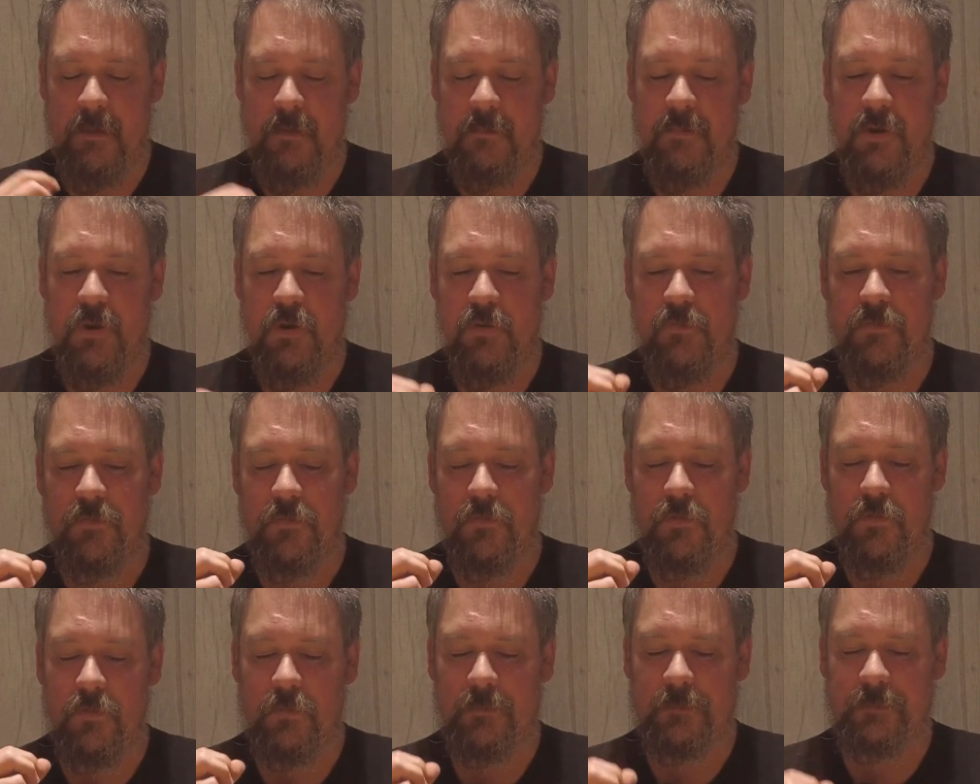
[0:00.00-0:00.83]
But
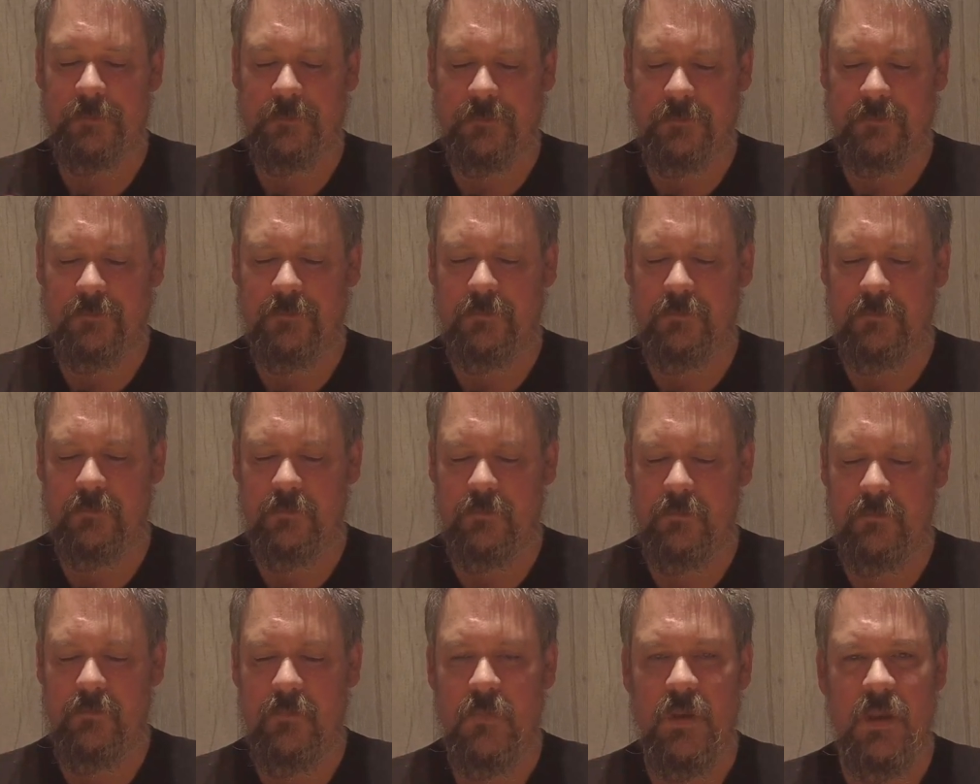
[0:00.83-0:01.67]
overall,
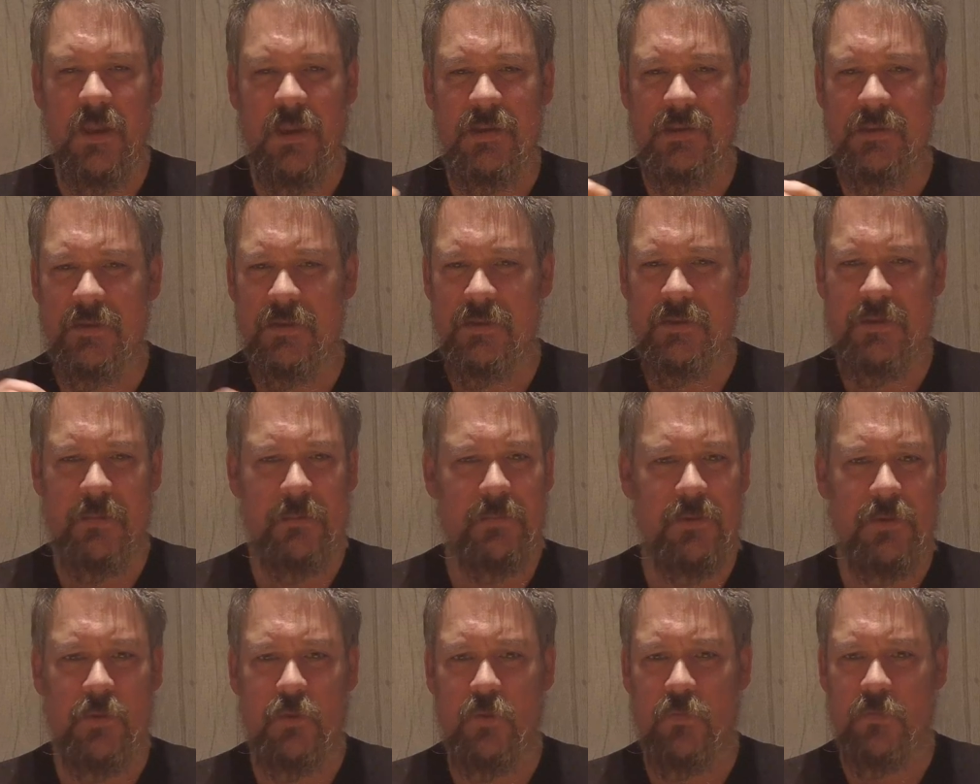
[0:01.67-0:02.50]
that's just a
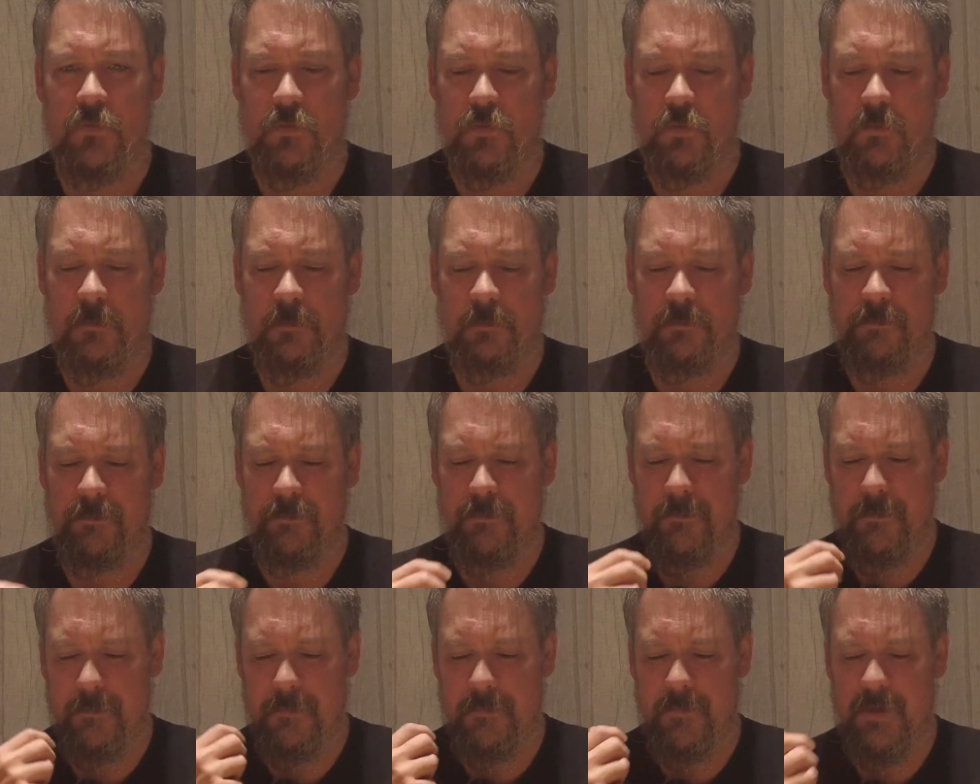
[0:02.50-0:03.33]
beautiful
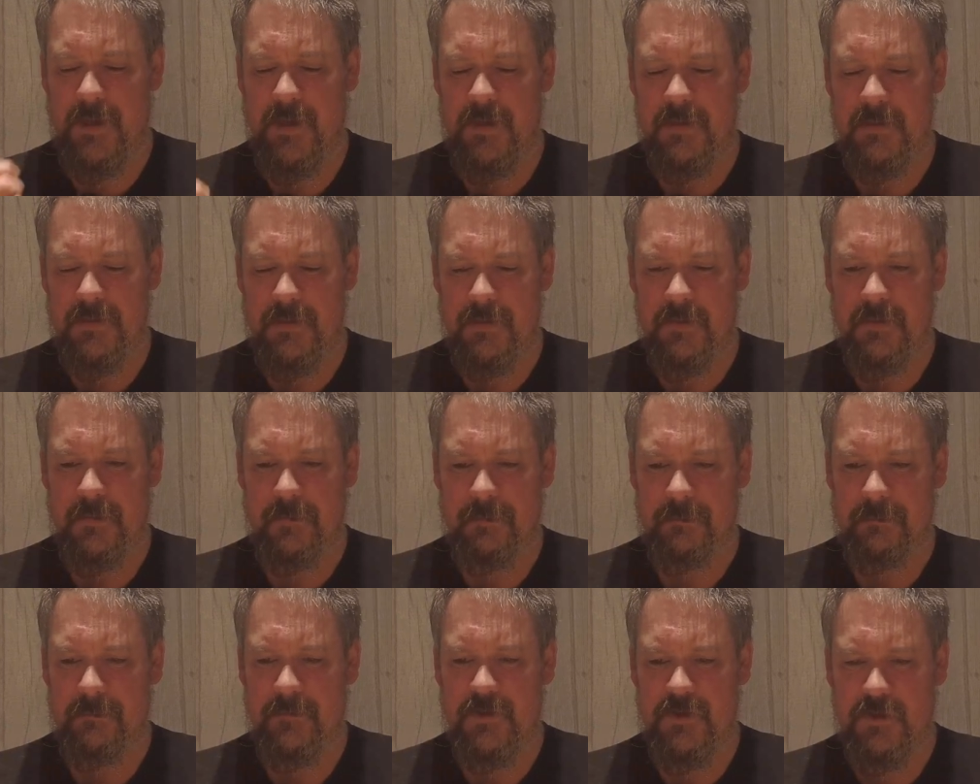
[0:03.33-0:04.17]
peated,
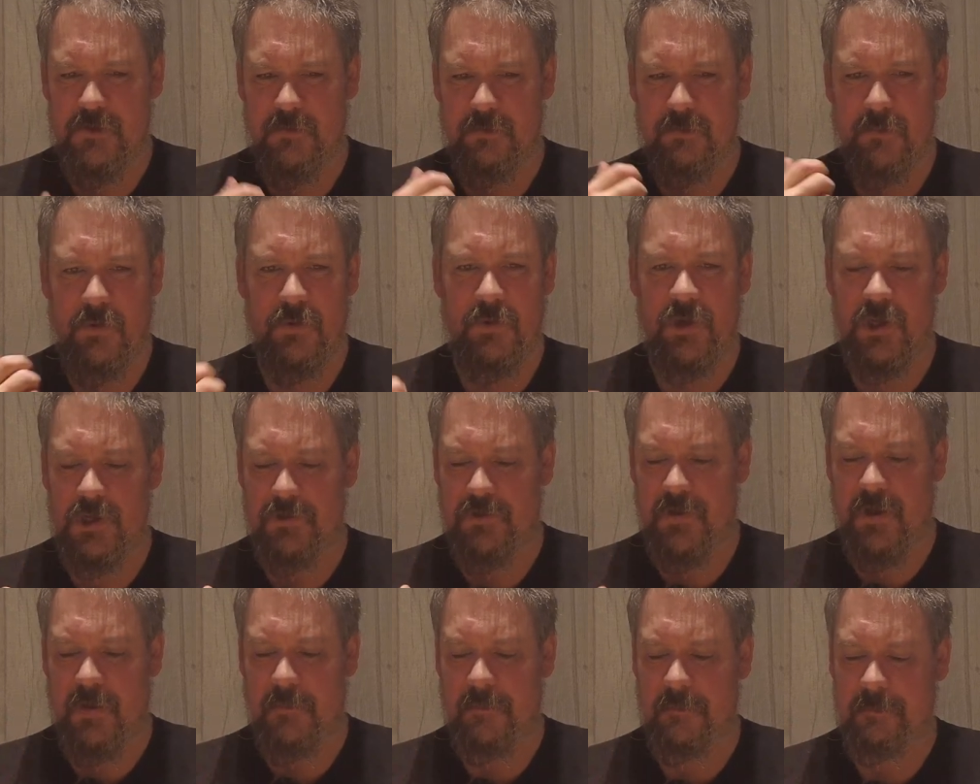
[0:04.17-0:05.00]
smoky
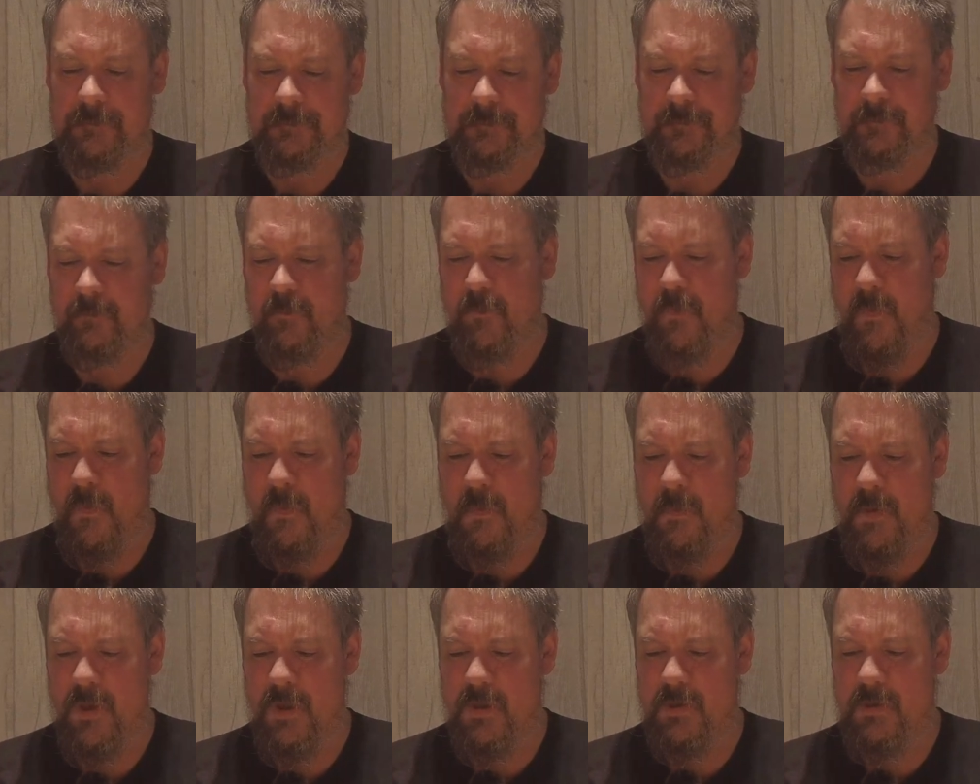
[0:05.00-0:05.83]
dram.
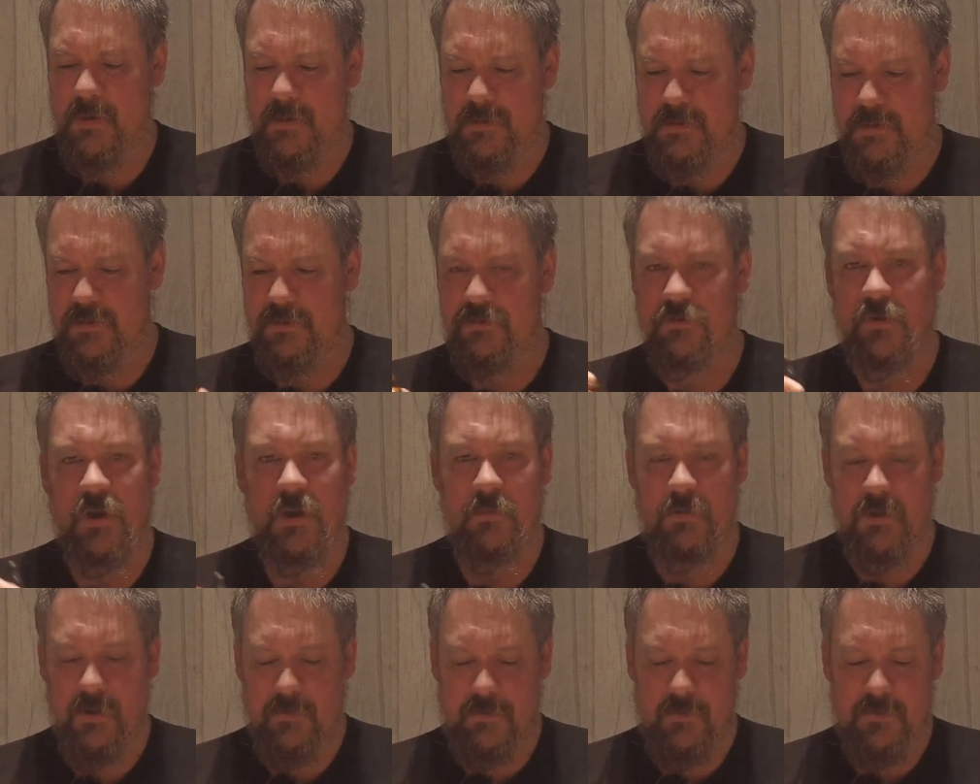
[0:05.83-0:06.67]
Let's just try
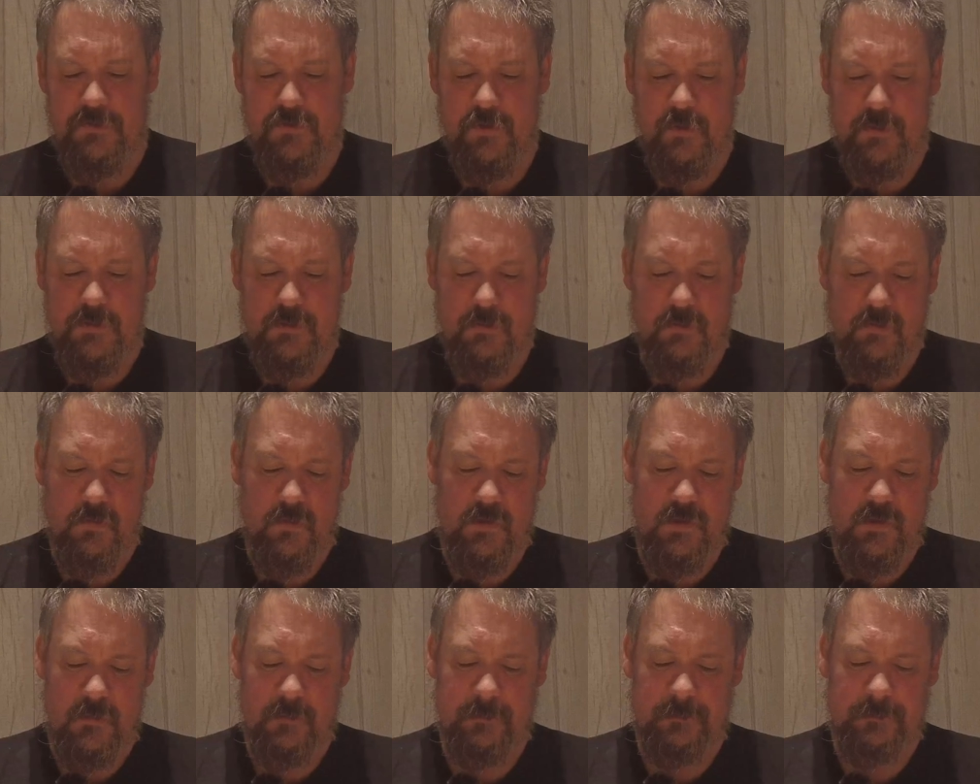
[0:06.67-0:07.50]
it with a few drops of
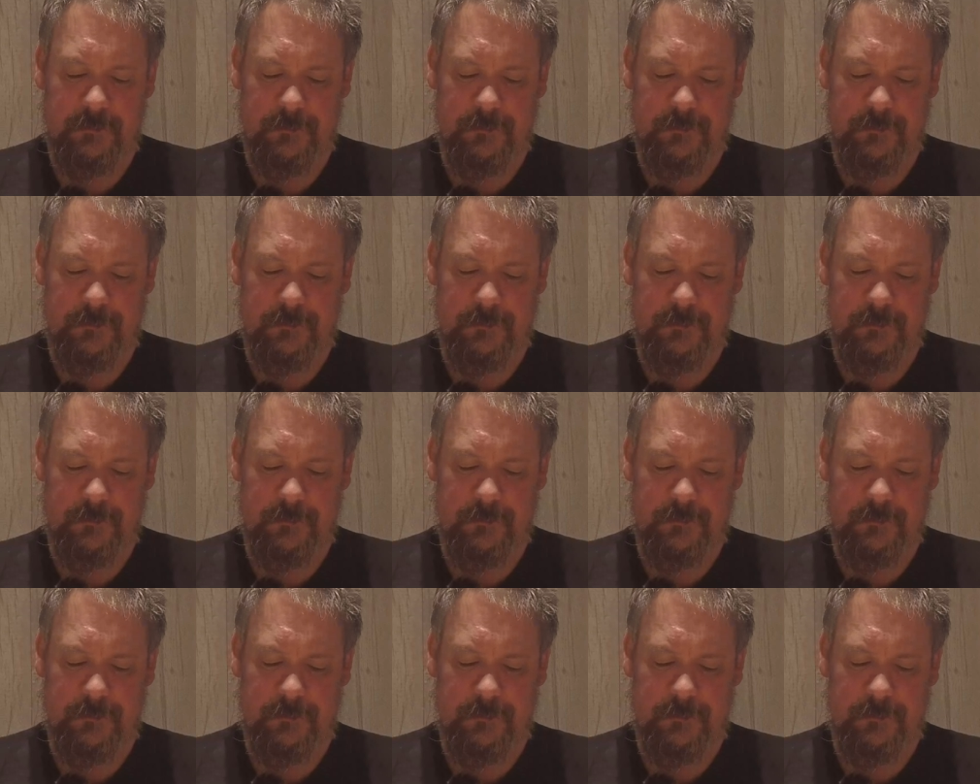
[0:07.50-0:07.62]
water